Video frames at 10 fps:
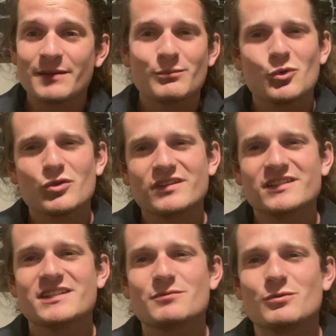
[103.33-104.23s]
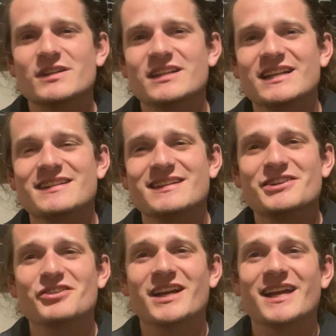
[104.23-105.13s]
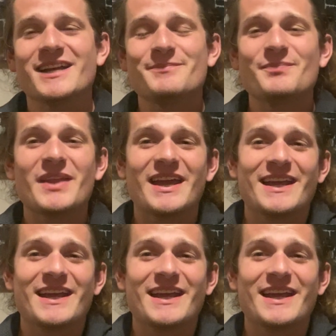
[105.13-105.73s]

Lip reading: more than just what is in your head.